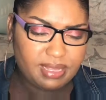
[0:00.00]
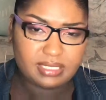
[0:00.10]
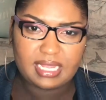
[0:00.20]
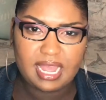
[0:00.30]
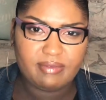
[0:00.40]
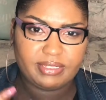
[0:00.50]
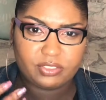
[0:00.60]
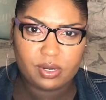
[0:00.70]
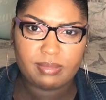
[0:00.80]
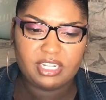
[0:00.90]
because I have
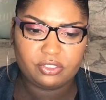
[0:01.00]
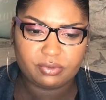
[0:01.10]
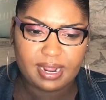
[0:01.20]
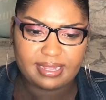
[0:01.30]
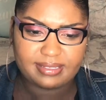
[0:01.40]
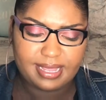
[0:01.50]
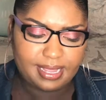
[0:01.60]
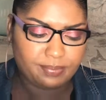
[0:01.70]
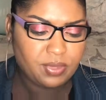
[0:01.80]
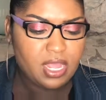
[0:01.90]
extremely dry
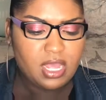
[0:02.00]
skin.